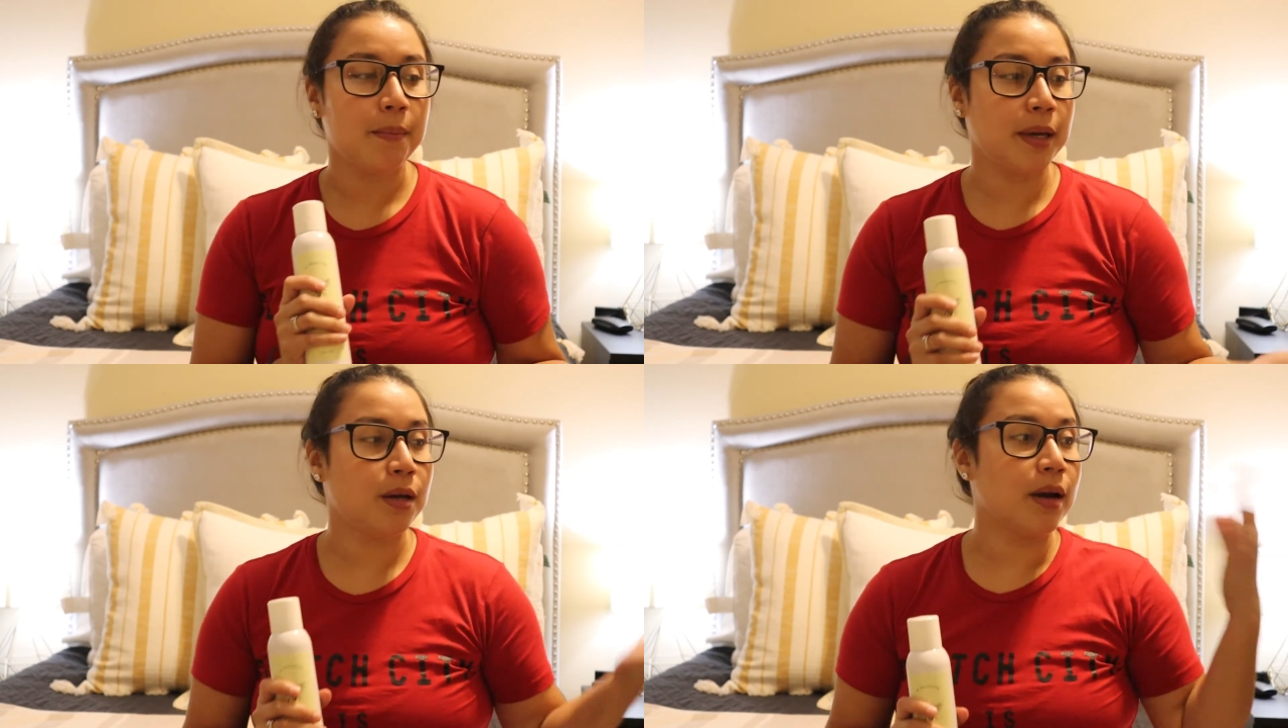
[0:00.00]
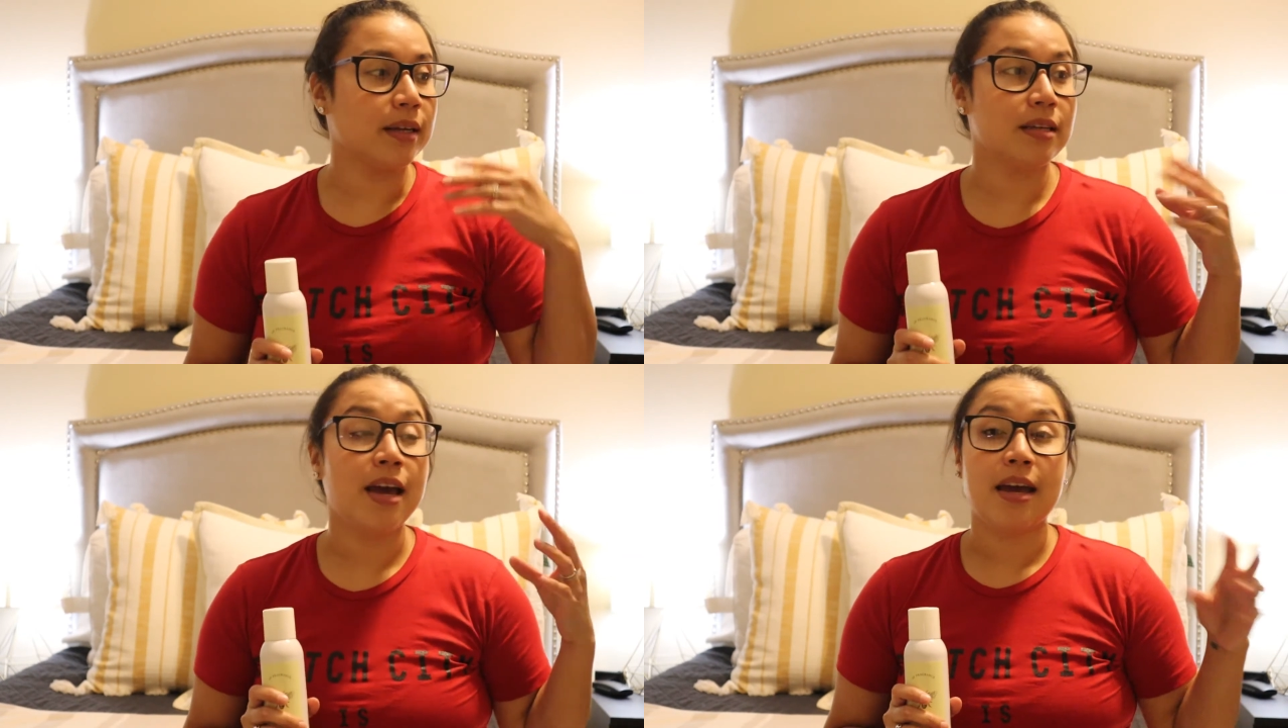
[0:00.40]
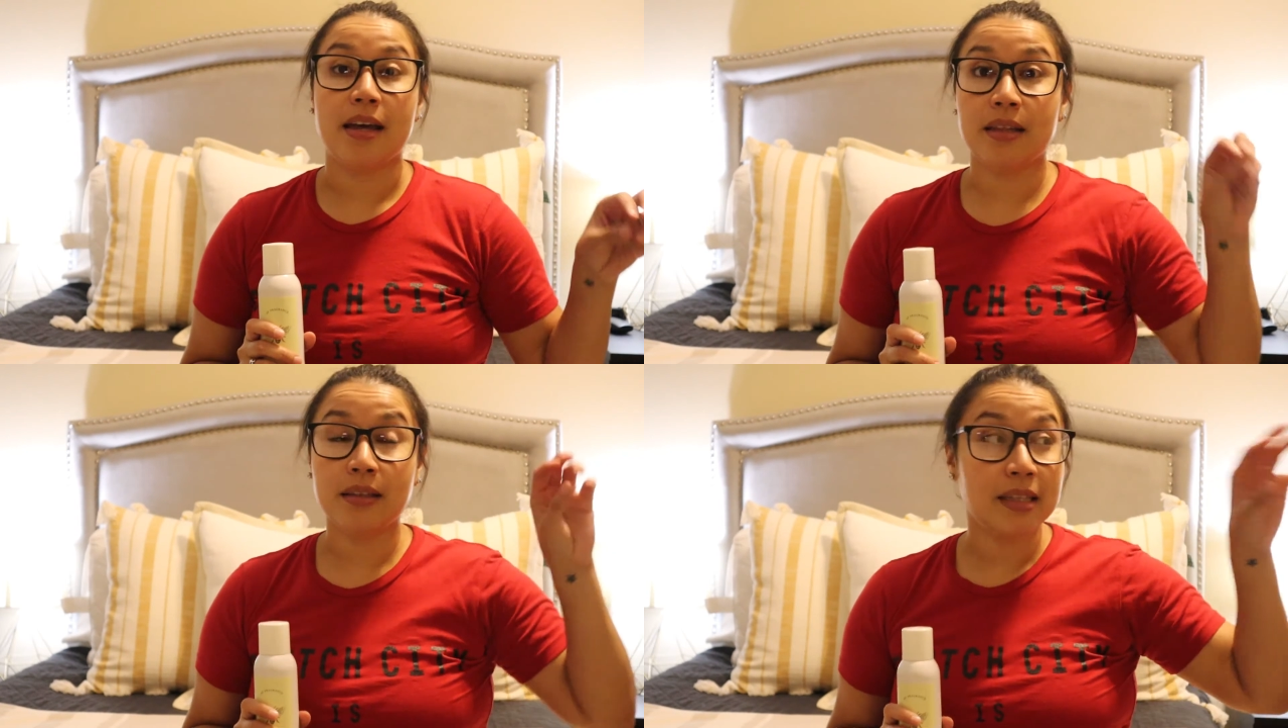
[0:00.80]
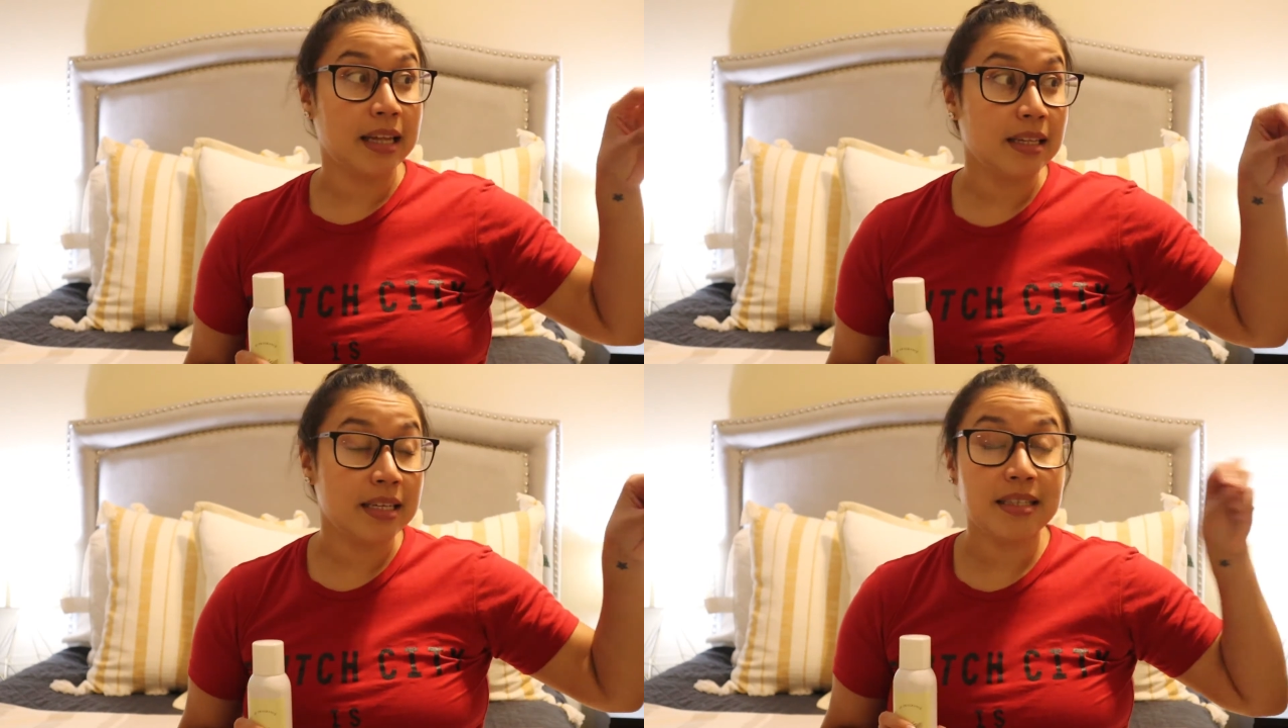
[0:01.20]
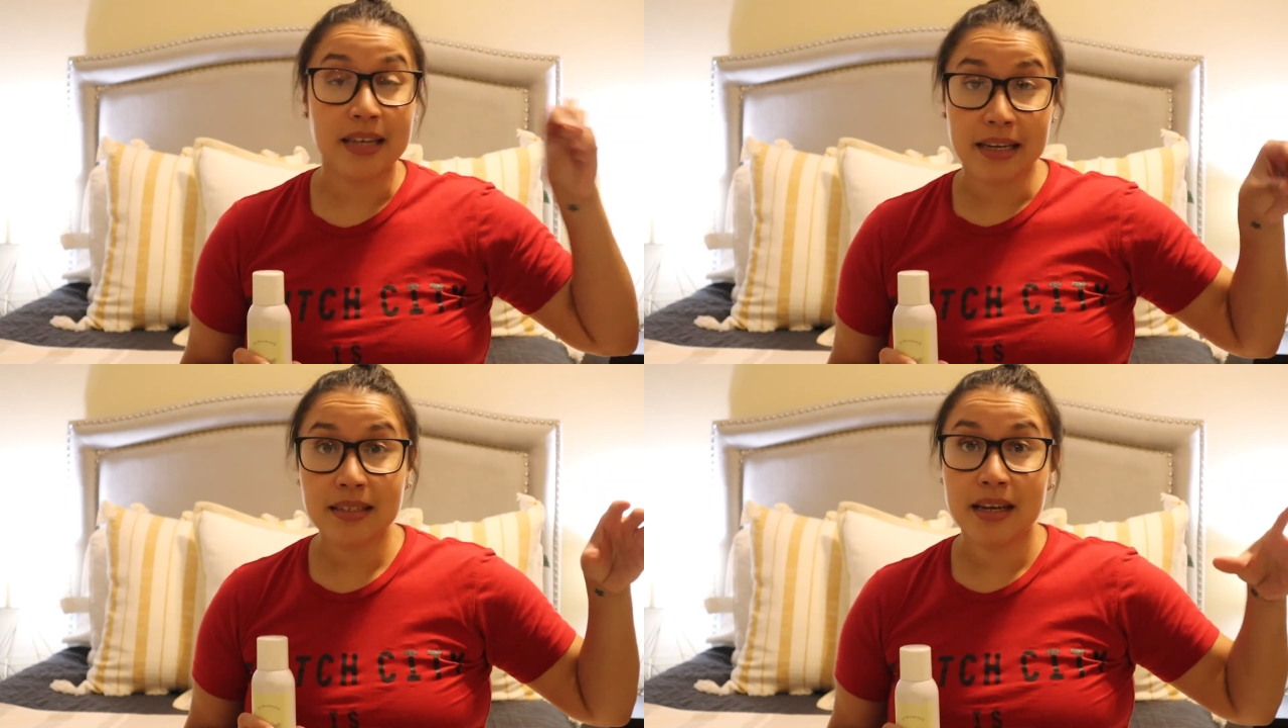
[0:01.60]
But yeah, and the, the
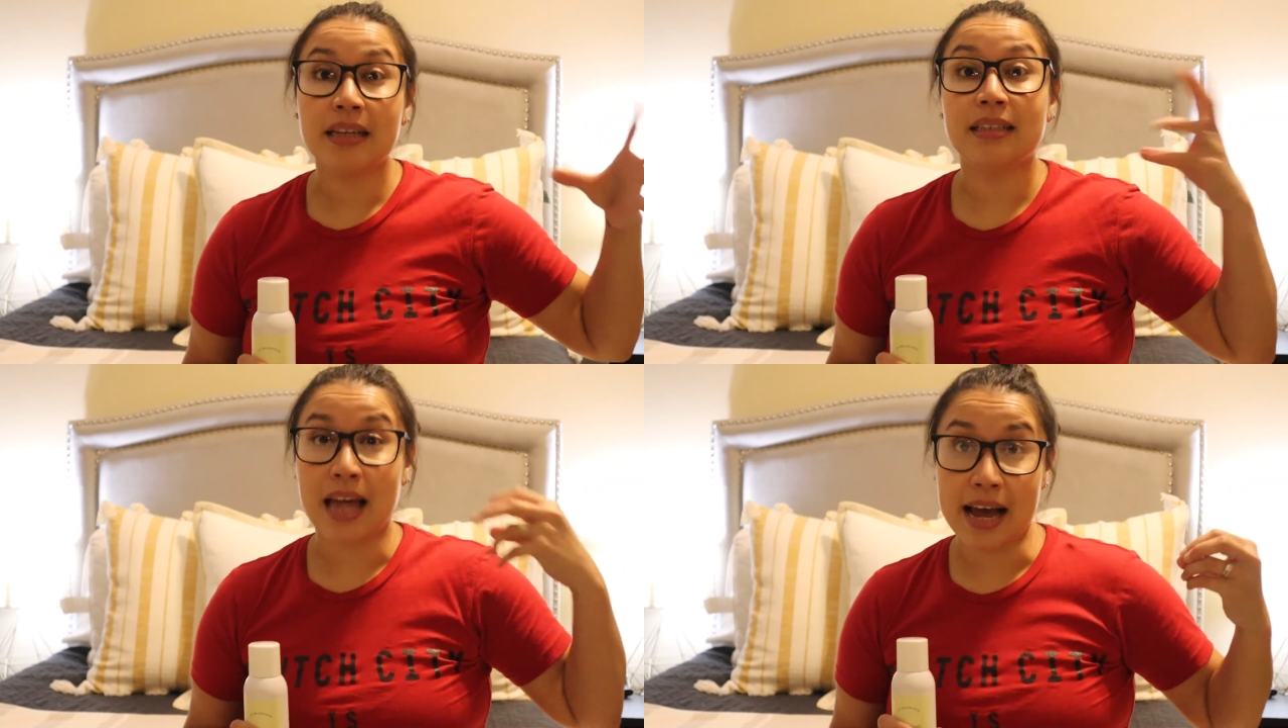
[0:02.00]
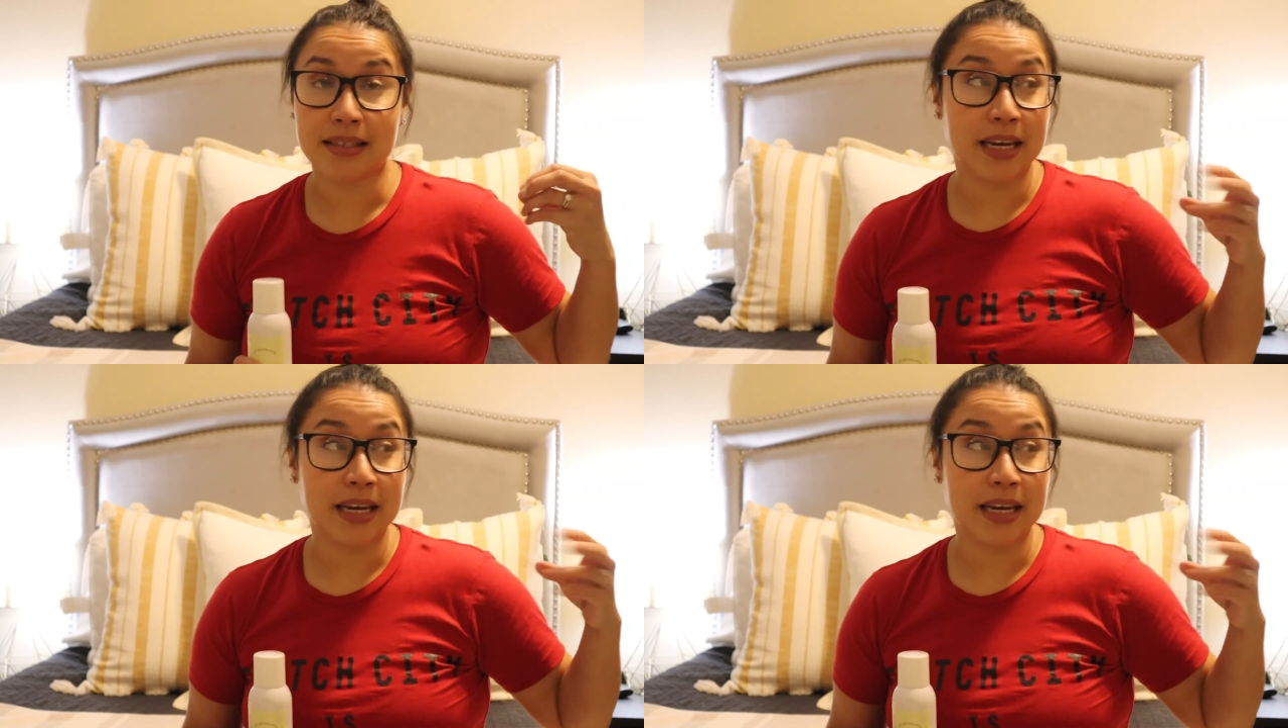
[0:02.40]
scent lasts.